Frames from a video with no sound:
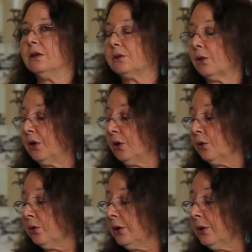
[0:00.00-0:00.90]
So the
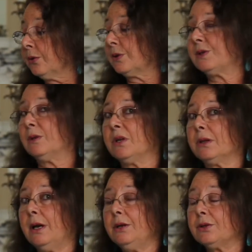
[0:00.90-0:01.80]
earlier the
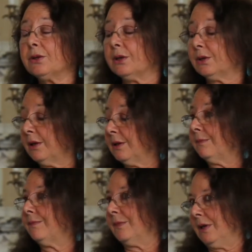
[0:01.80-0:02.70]
stimulation,
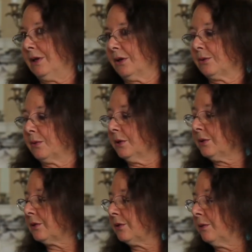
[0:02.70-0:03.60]
in other
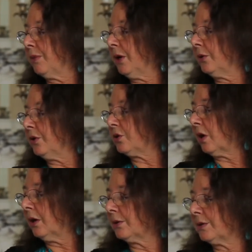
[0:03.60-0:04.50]
words, the better the
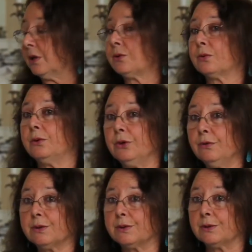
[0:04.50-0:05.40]
child's central
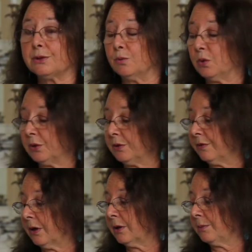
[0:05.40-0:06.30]
nervous system will
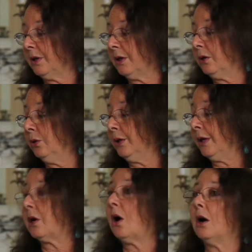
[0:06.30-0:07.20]
develop,
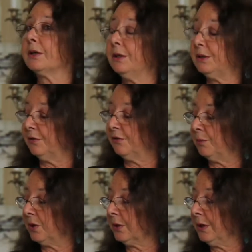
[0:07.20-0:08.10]
including cognitive
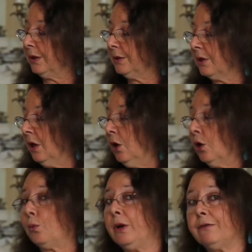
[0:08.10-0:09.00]
abilities,
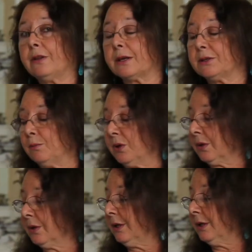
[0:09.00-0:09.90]
reflex
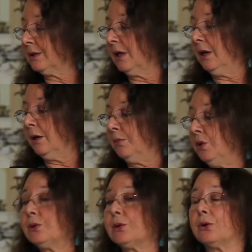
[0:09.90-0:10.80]
abilities,
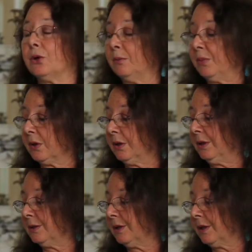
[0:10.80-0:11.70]
musical
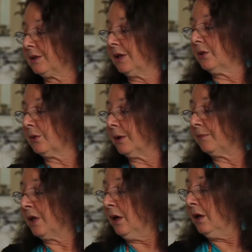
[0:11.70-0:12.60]
abilities,
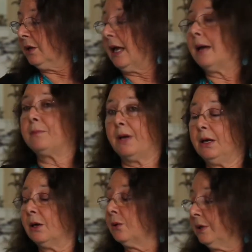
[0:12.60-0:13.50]
etc. And
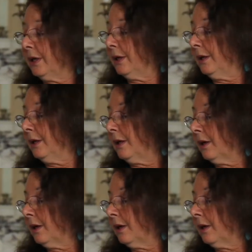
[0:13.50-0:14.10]
peyote,